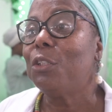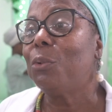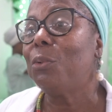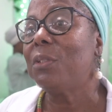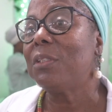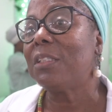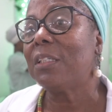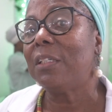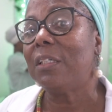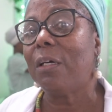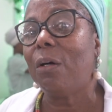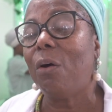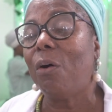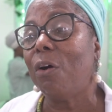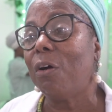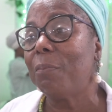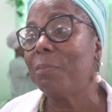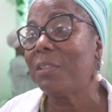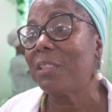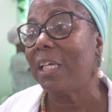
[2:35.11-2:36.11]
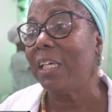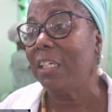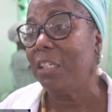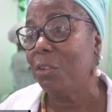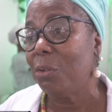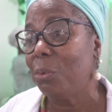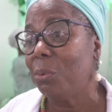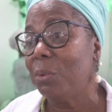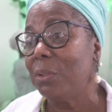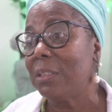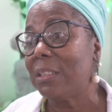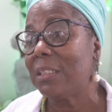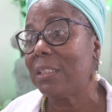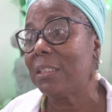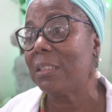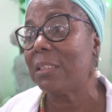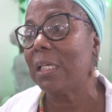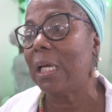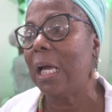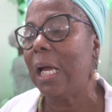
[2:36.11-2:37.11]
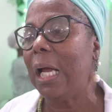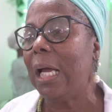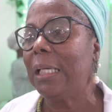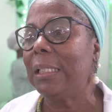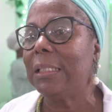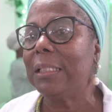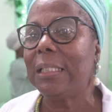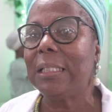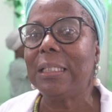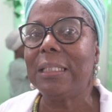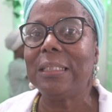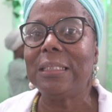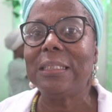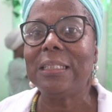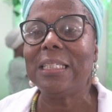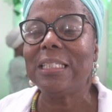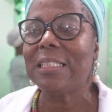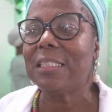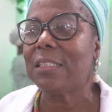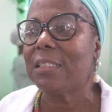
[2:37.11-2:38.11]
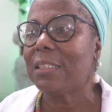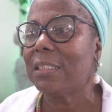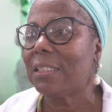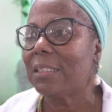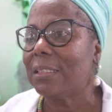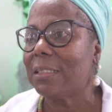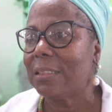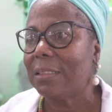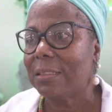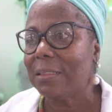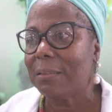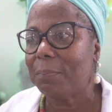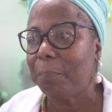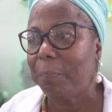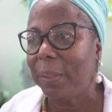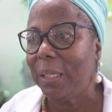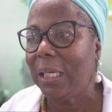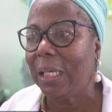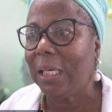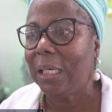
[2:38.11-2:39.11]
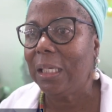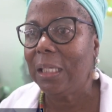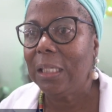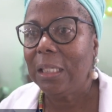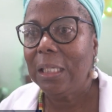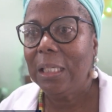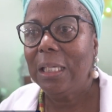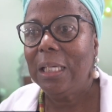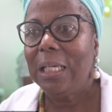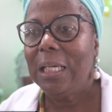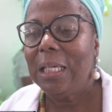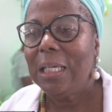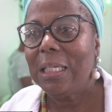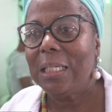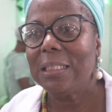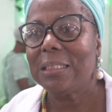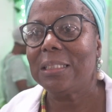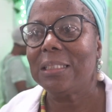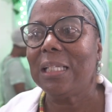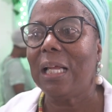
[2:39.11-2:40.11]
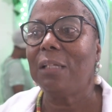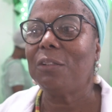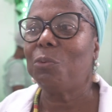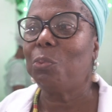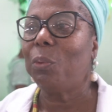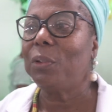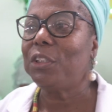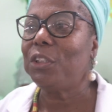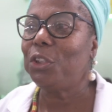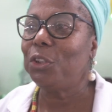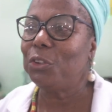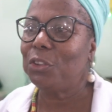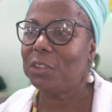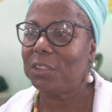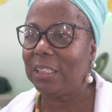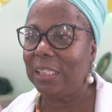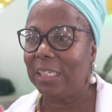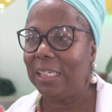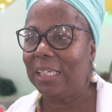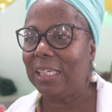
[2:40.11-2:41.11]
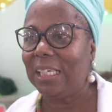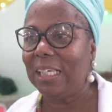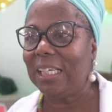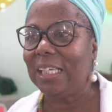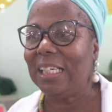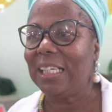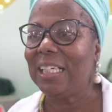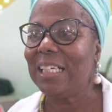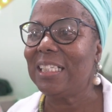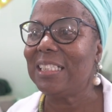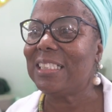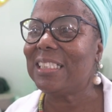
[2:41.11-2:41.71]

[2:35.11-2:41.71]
Those are the herbs I use. And this pill, it's not what you're thinking.